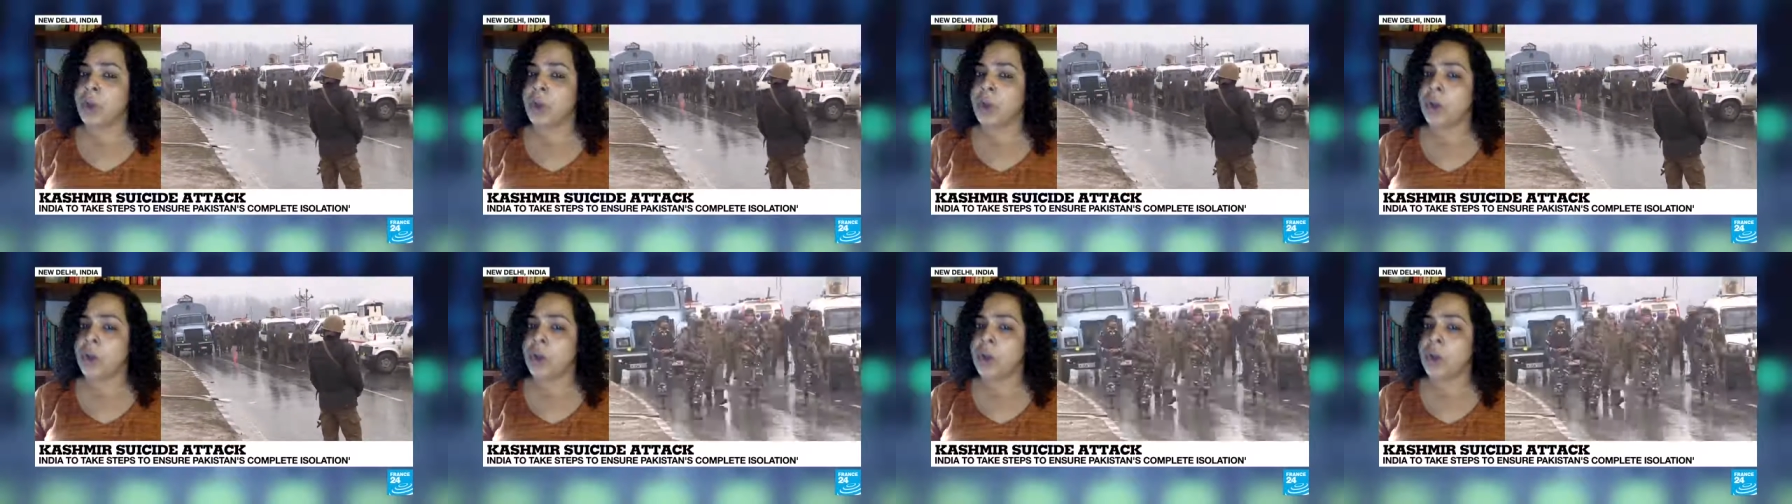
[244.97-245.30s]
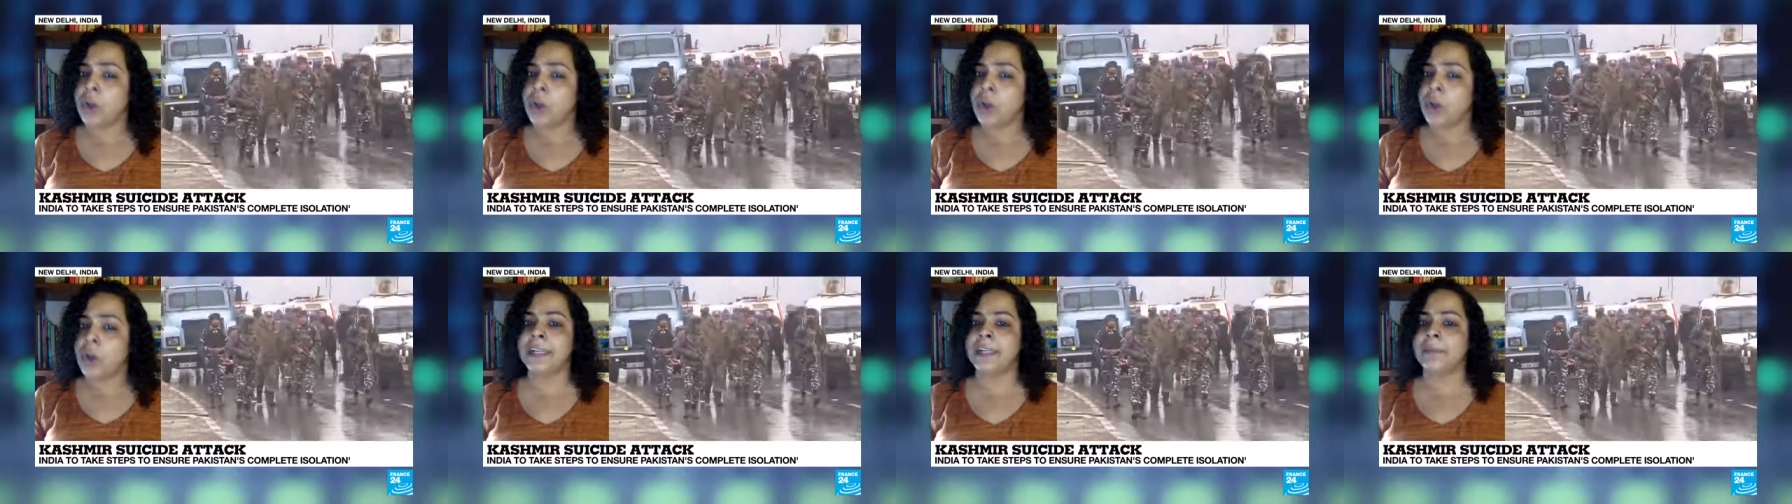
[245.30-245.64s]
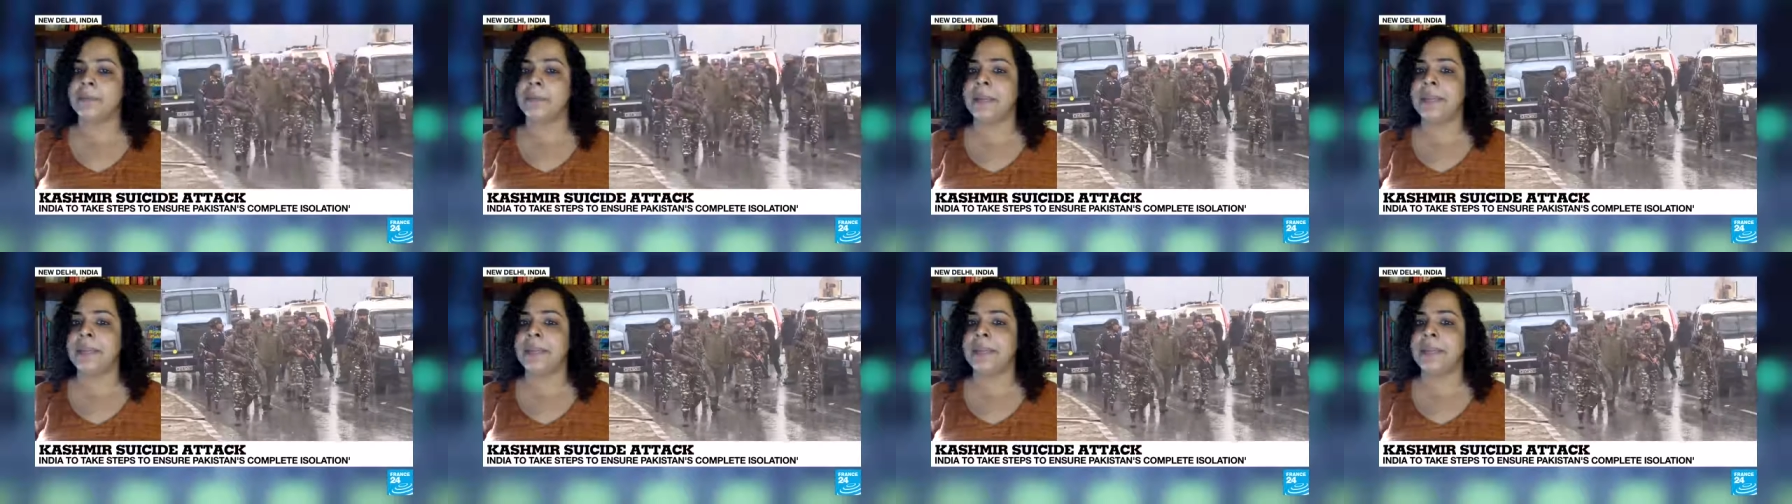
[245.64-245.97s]
worded
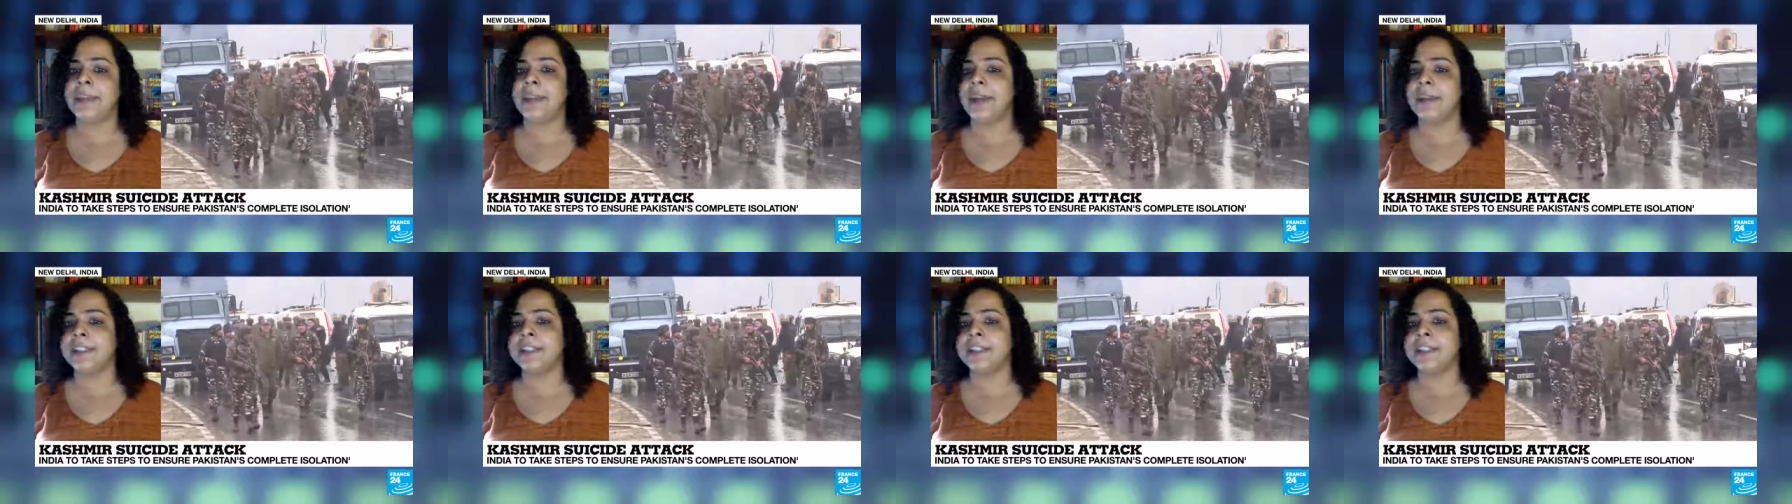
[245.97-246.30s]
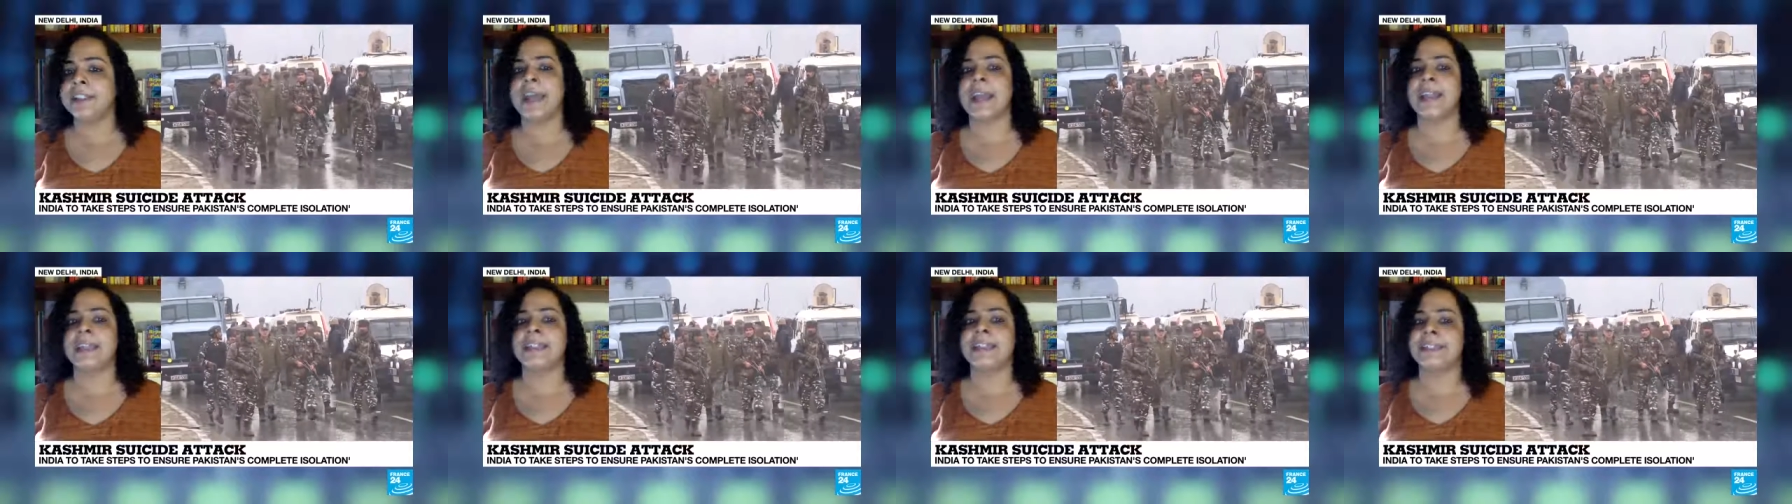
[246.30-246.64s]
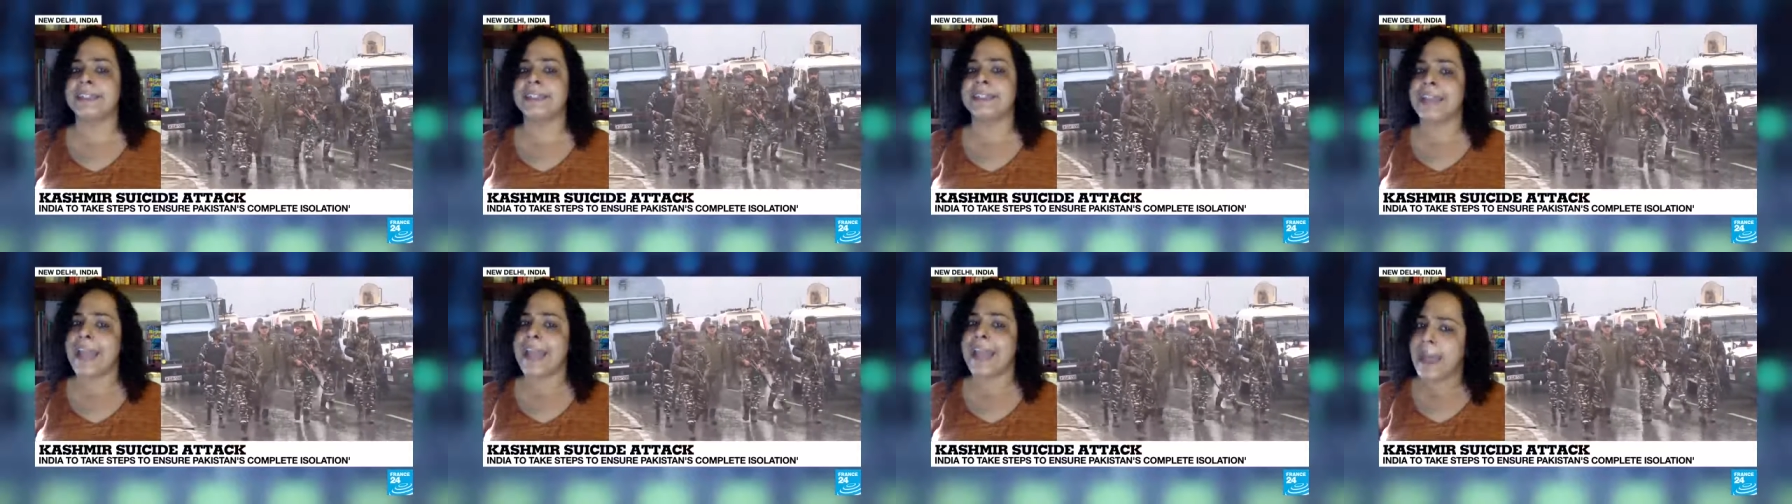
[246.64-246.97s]
statement last night
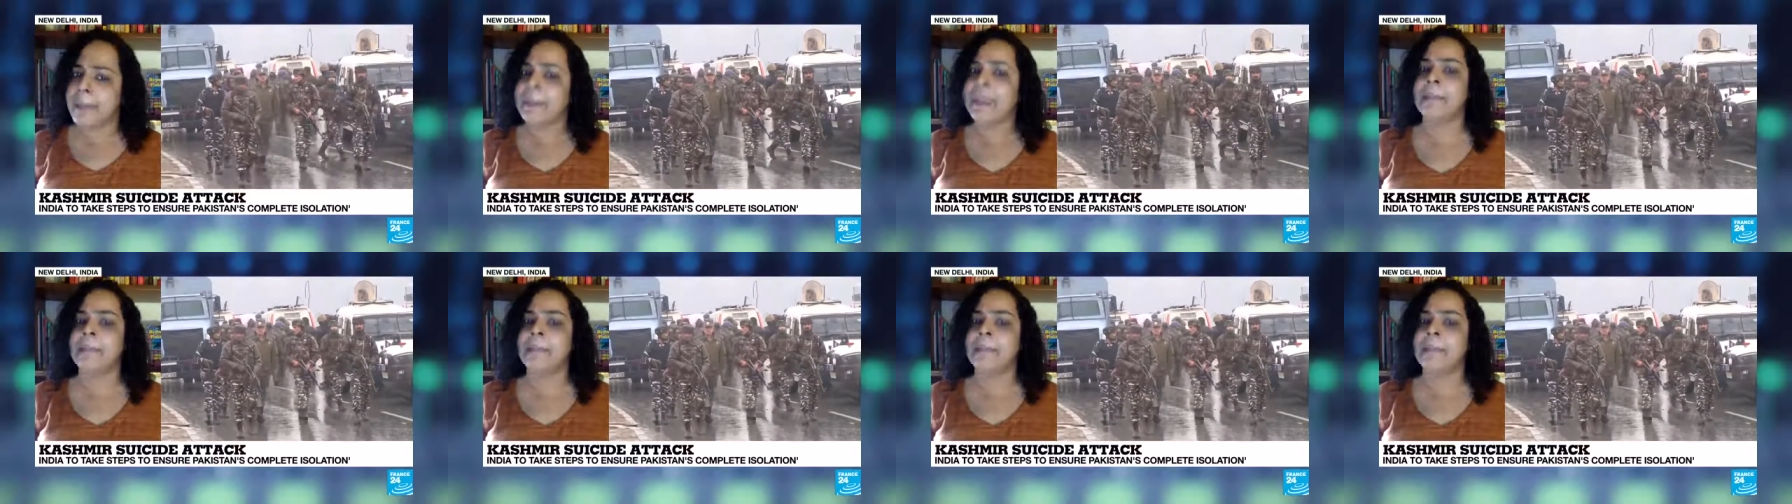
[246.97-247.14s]
slamming